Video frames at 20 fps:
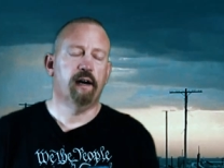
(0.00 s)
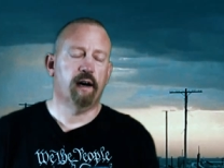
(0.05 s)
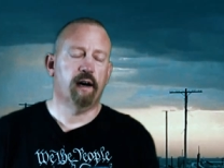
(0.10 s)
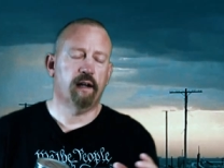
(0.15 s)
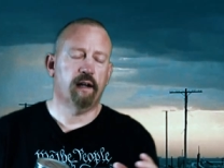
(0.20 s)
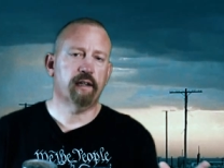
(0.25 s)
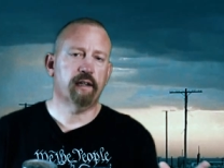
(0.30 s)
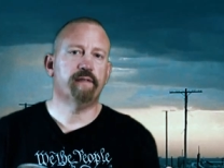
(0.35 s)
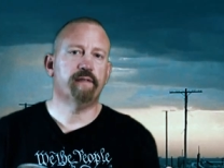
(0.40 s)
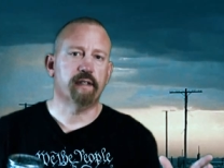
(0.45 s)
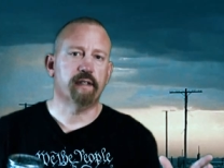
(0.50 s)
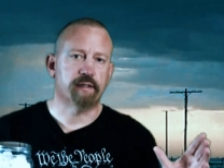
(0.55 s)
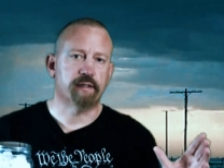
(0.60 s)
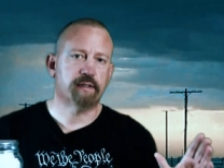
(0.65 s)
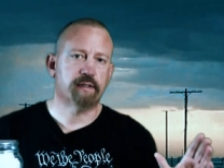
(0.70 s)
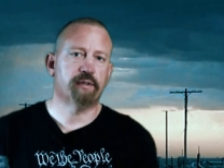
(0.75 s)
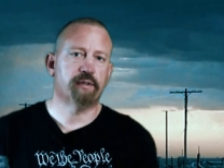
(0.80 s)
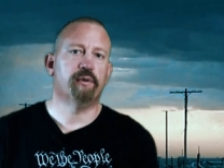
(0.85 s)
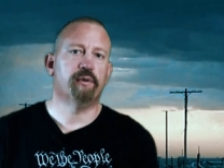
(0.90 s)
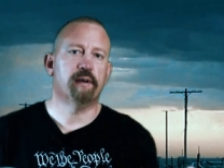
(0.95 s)
all of this
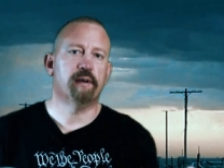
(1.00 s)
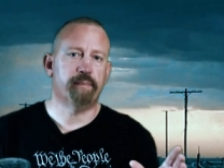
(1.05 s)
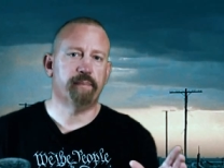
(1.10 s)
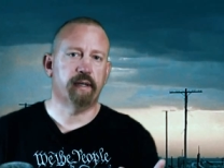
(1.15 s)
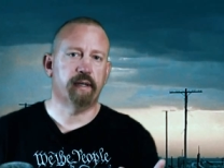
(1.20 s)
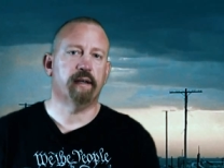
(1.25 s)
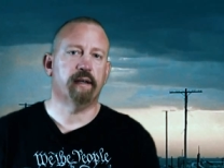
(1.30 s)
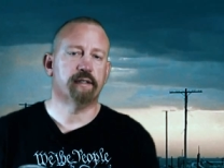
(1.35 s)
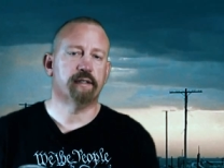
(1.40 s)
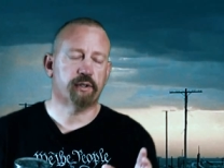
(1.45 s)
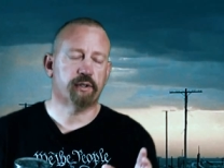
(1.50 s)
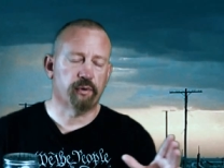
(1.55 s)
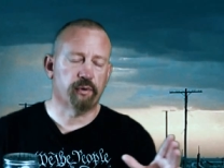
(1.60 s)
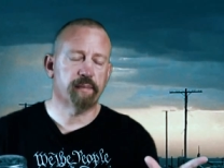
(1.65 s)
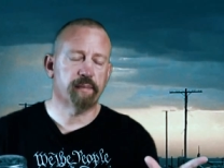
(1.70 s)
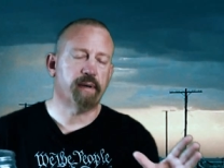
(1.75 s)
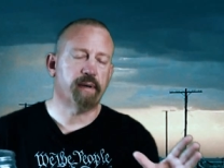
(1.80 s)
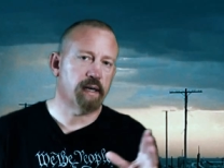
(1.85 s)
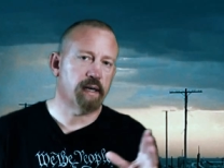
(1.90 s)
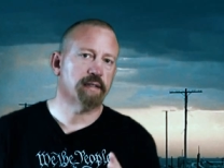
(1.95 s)
store-bought store
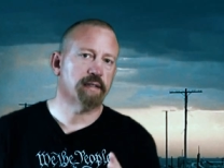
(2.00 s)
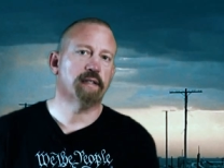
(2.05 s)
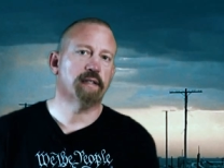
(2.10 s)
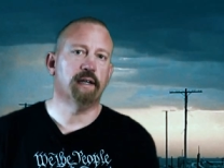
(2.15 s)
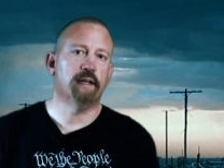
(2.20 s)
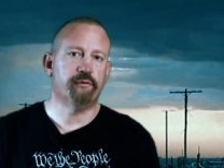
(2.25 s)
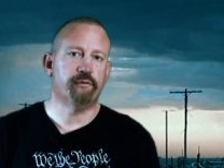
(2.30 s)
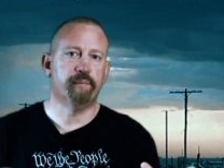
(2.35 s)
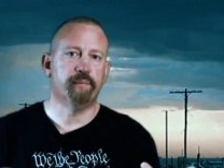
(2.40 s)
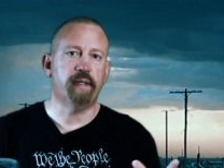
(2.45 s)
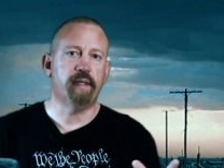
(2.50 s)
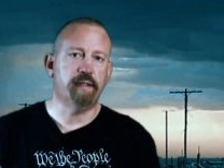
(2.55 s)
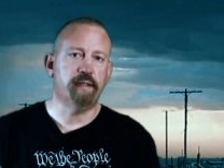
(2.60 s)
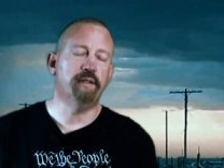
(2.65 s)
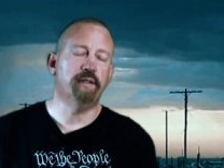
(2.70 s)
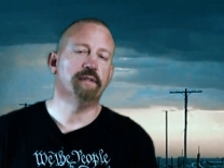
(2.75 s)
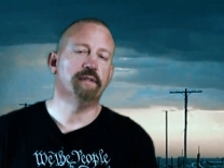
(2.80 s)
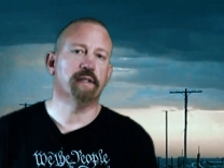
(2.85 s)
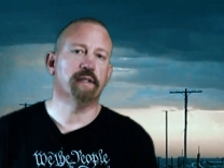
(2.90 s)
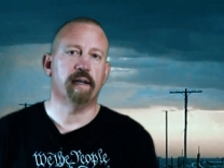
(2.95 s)
stuff will be
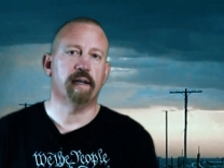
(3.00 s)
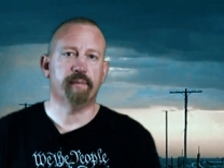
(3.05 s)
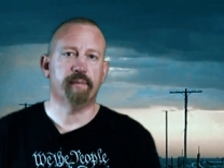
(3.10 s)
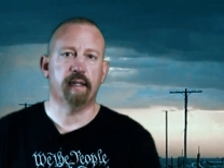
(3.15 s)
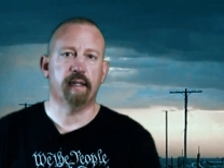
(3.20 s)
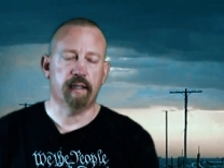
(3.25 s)
used up.